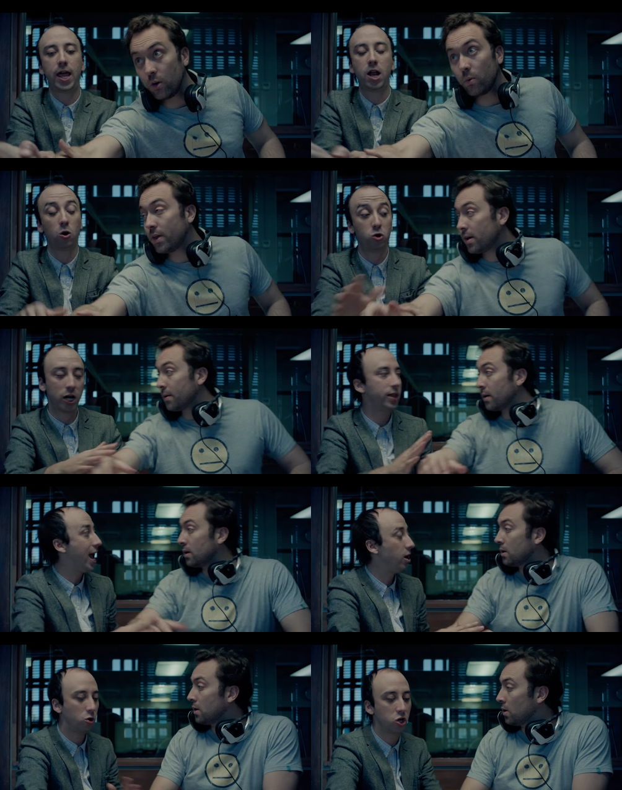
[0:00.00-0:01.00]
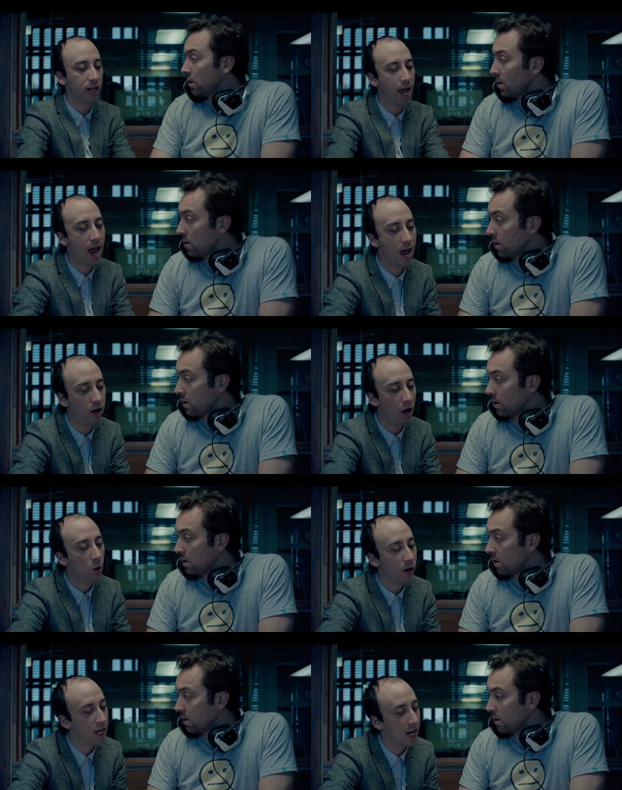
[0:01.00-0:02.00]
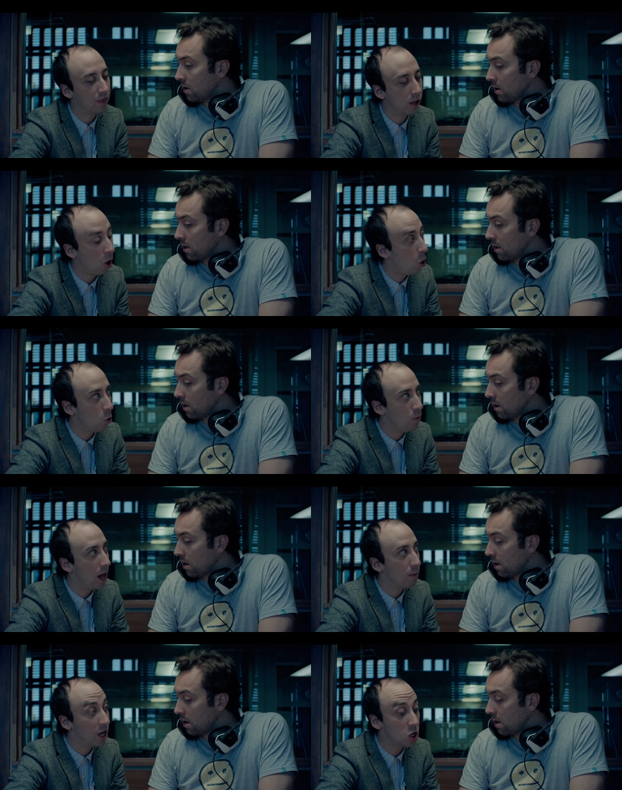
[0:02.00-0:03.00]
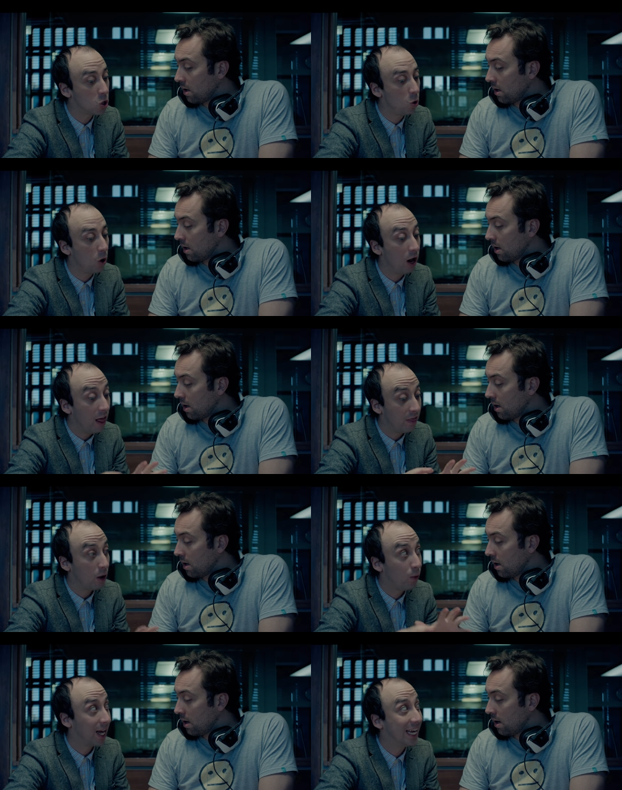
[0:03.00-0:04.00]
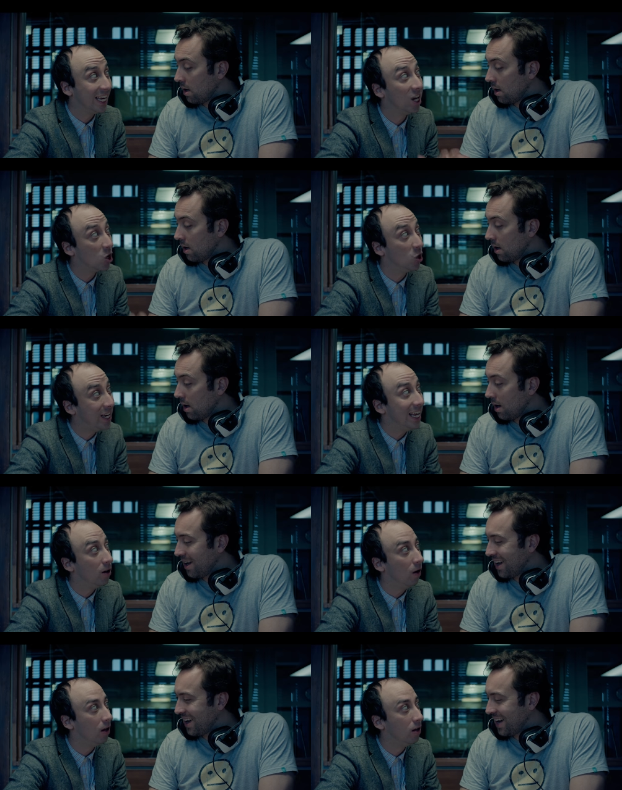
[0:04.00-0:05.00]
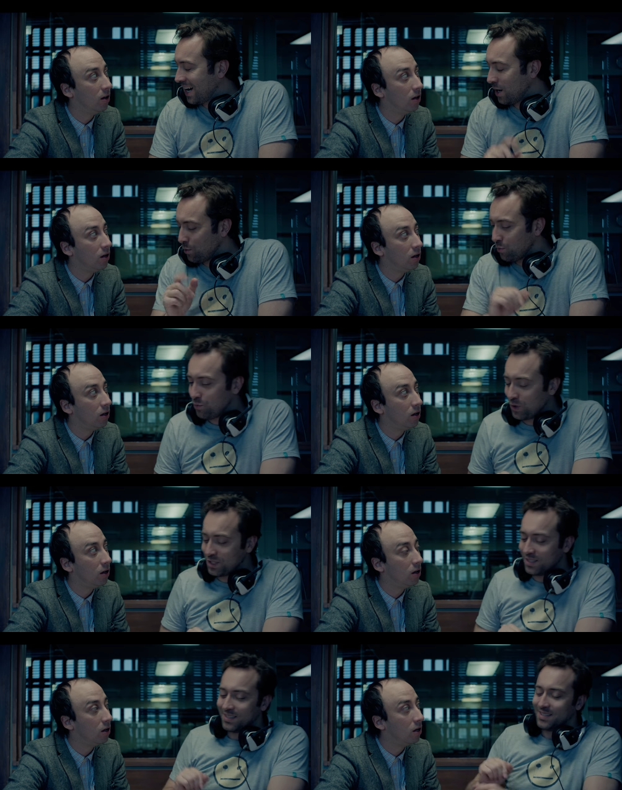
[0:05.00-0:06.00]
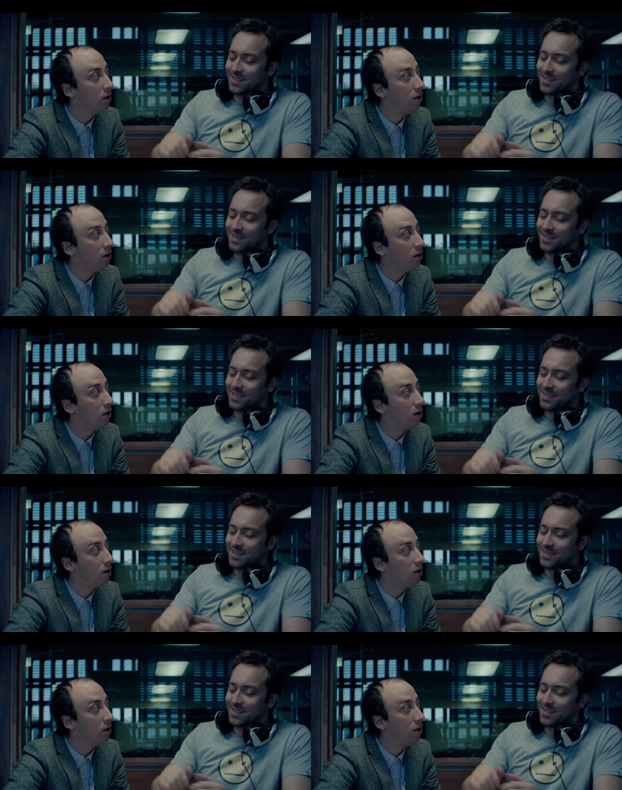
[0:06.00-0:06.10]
Speaker 1: the hand. Don't shake the hand. You can take this home and make sure that we are getting a good deal. Richard,